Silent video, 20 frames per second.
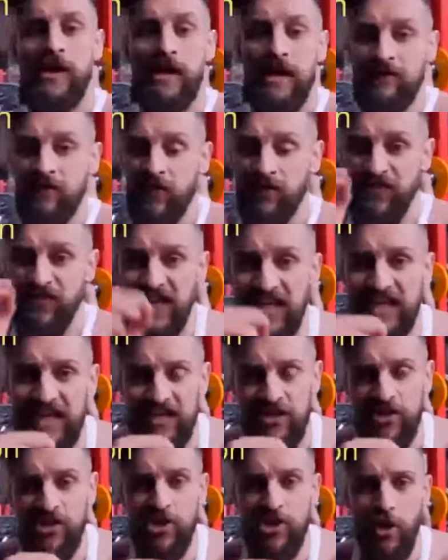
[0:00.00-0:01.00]
If you're feeling it in
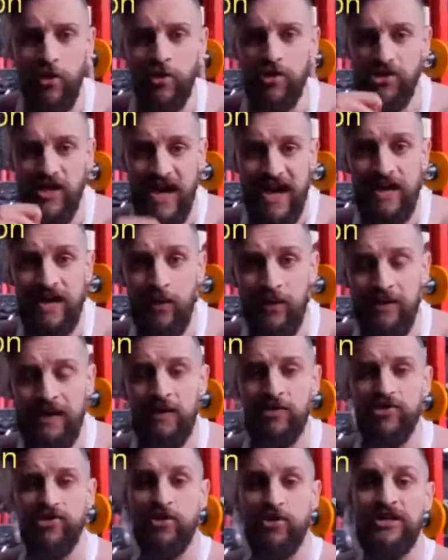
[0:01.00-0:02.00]
your shoulders or anywhere
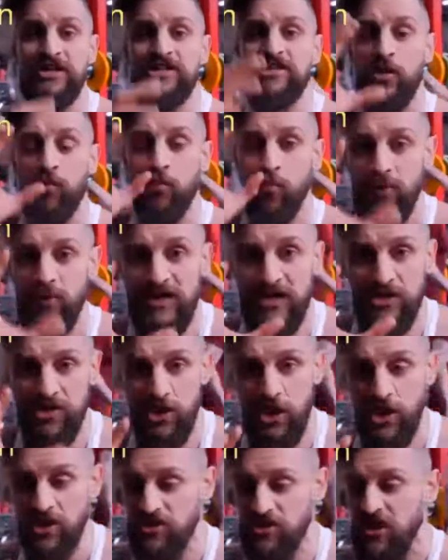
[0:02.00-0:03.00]
else, you need to
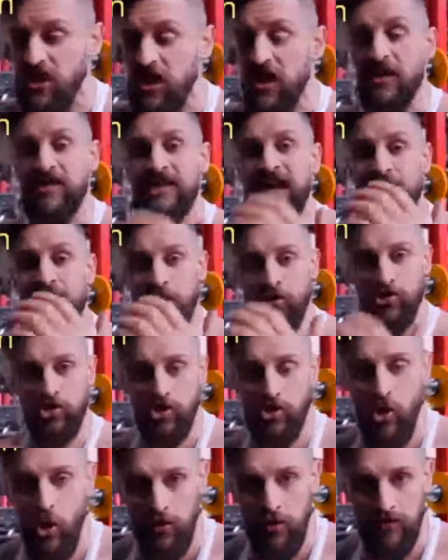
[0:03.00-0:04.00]
readjust that
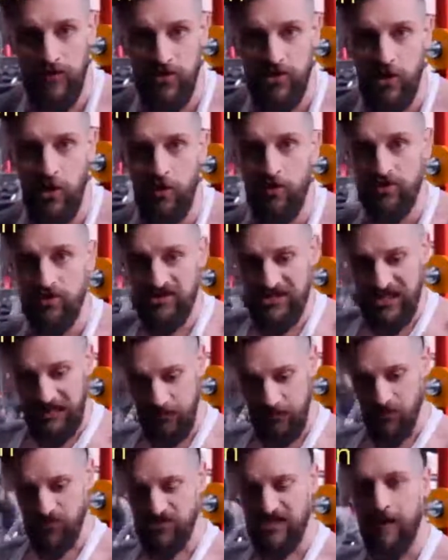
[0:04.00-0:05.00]
control of the shoulders, keep
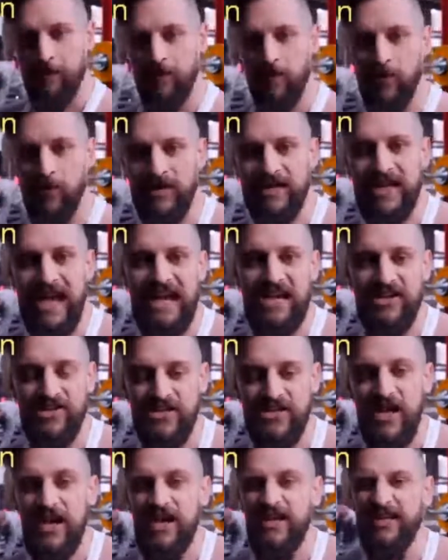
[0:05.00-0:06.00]
those scapula engaged.
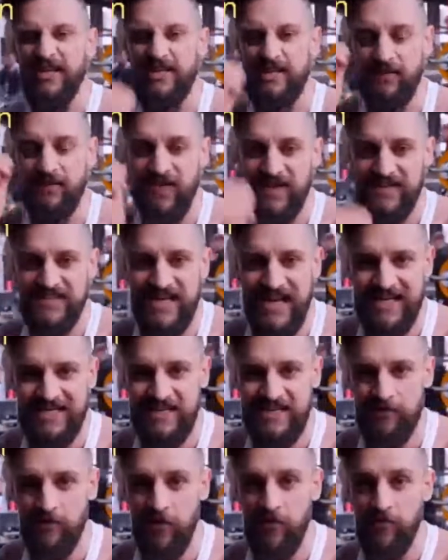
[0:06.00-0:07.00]
This is a fantastic
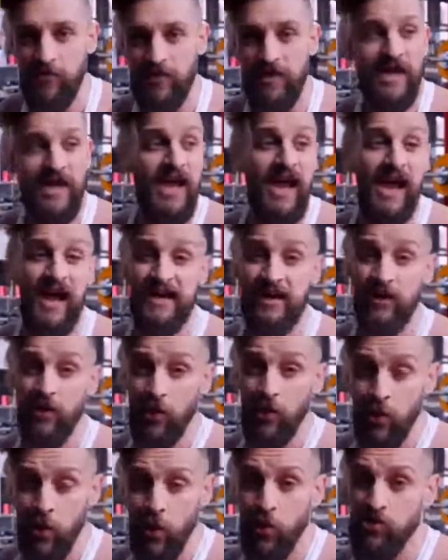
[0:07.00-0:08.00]
movement, and it
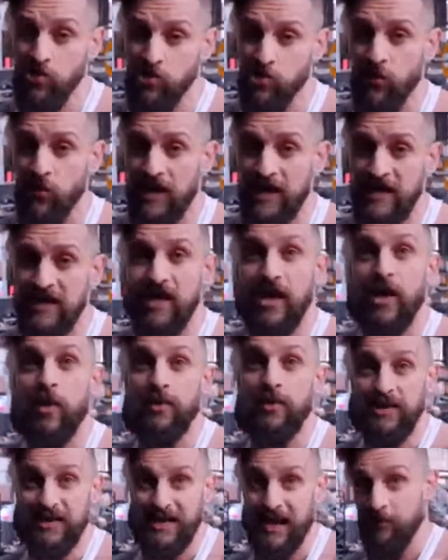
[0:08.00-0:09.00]
looks great when
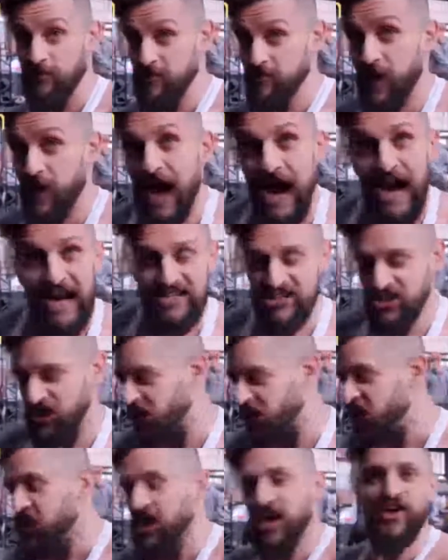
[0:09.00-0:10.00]
the camera's behind you,
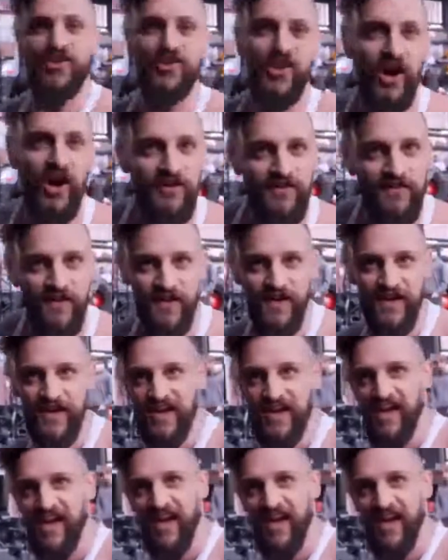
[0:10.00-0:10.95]
not in front of you.